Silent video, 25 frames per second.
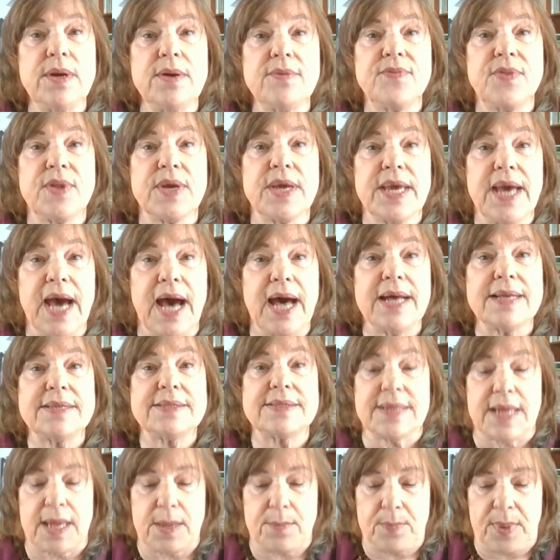of the
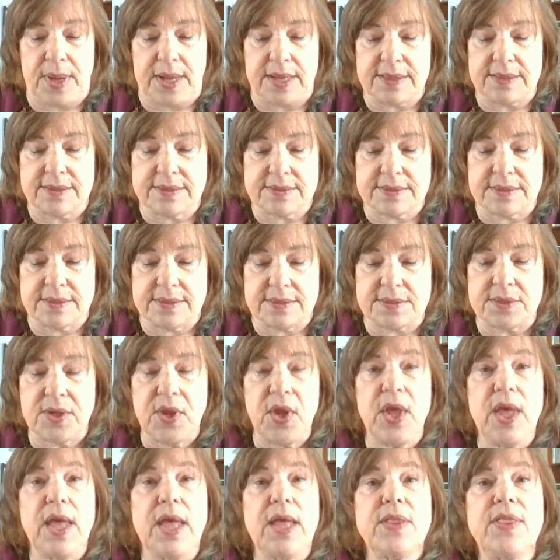gods hypothesis
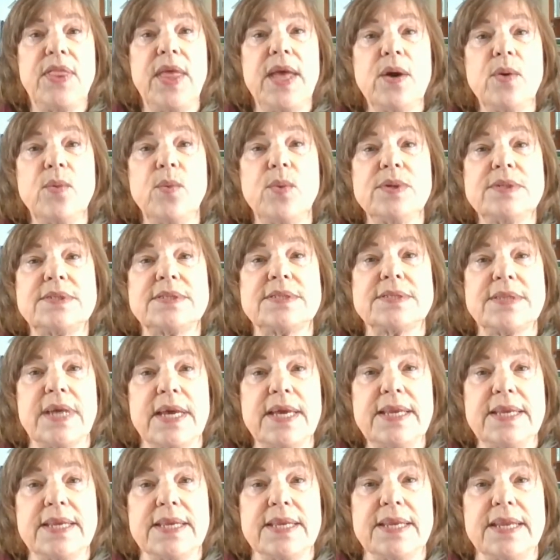that was
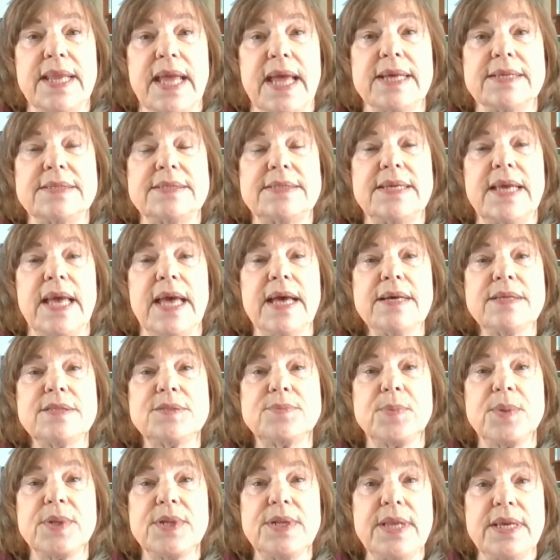cited as the
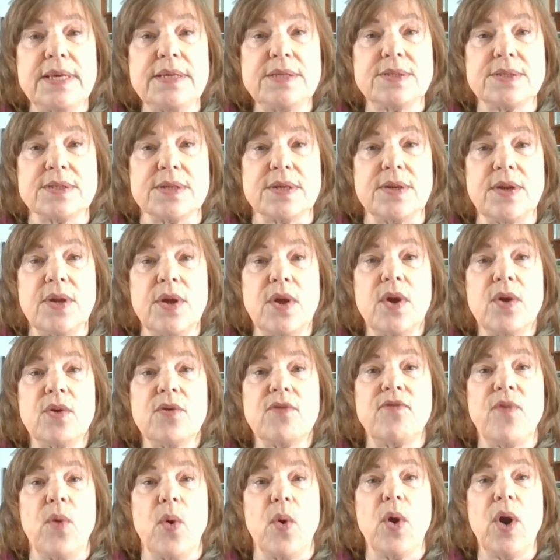explanation
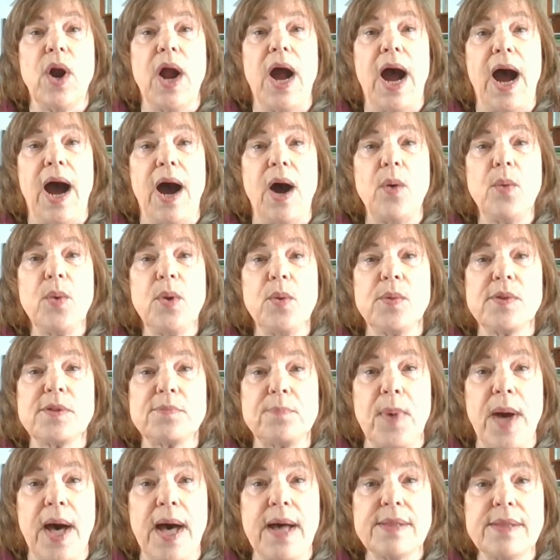for how it was
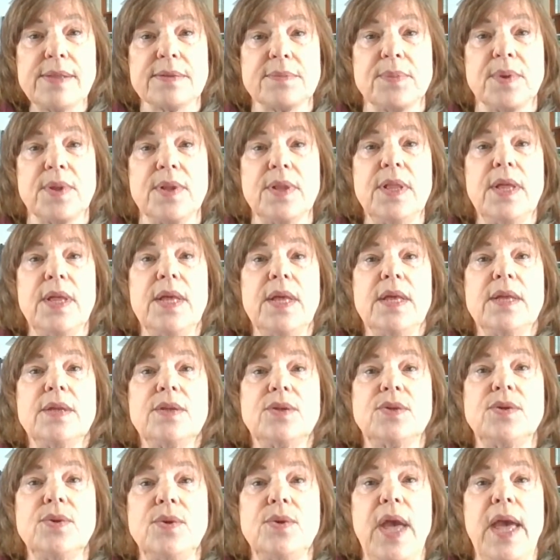possible
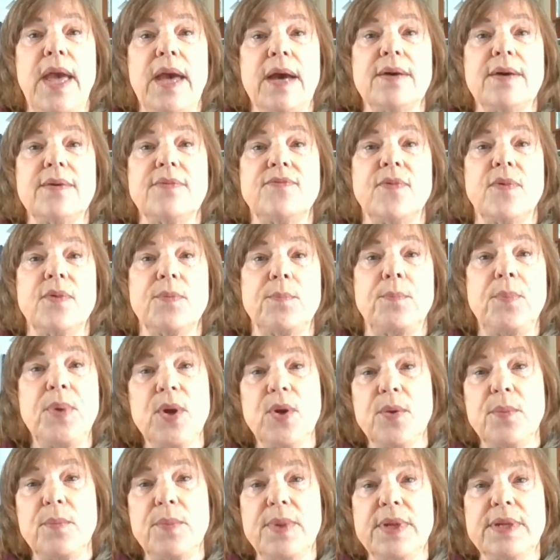to have the
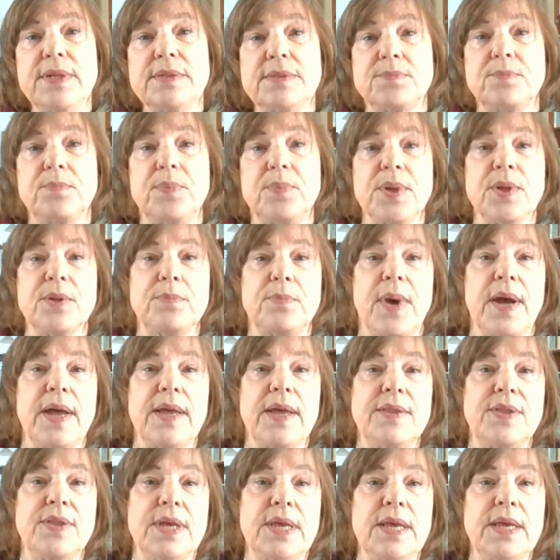pyramids built by
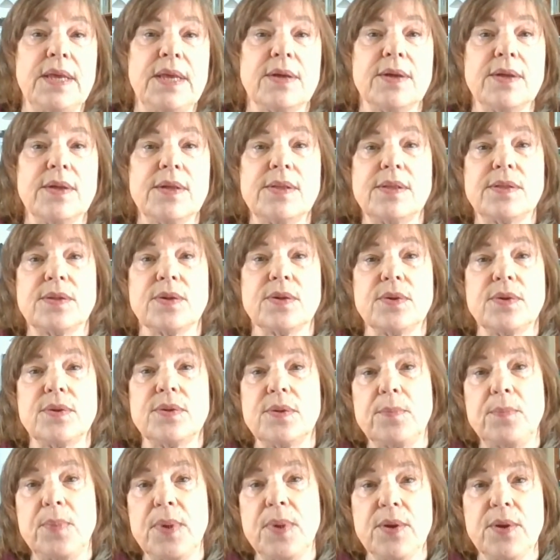the Incas or
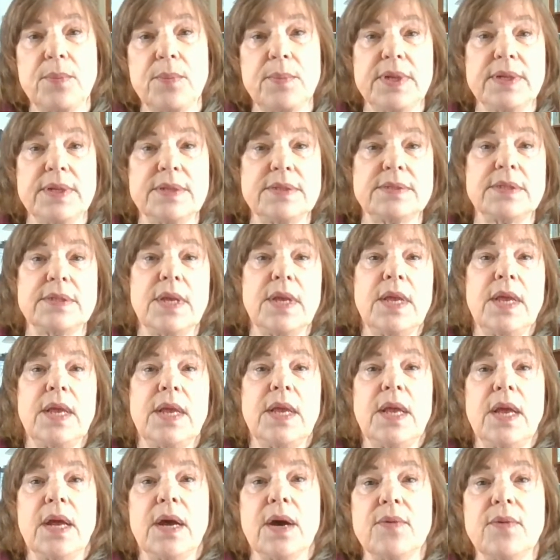the pyramids
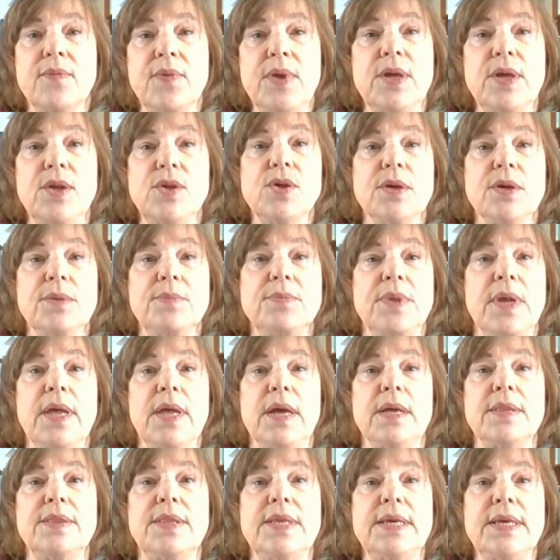of Egypt,
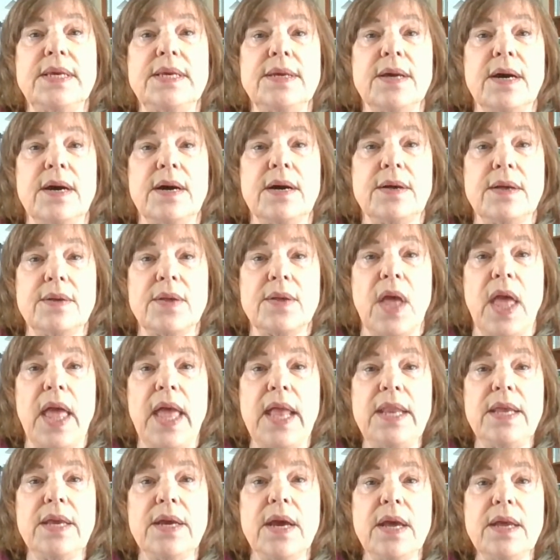the
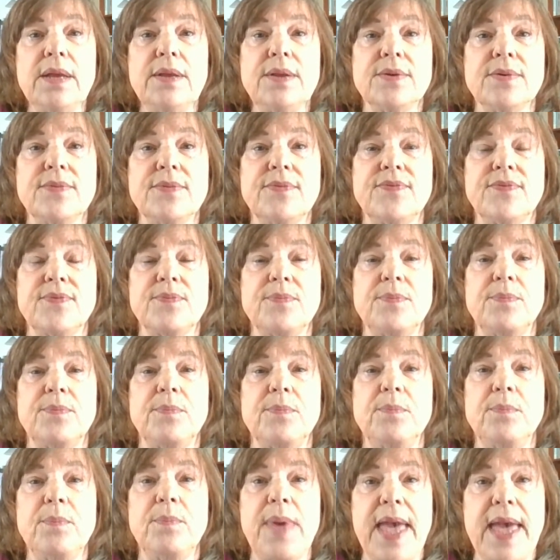any kind of
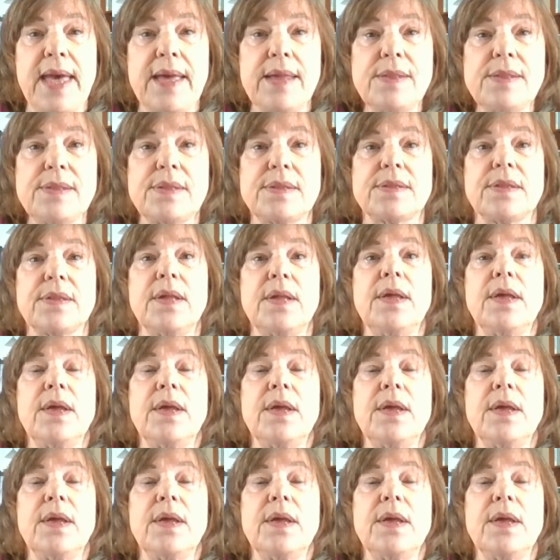mass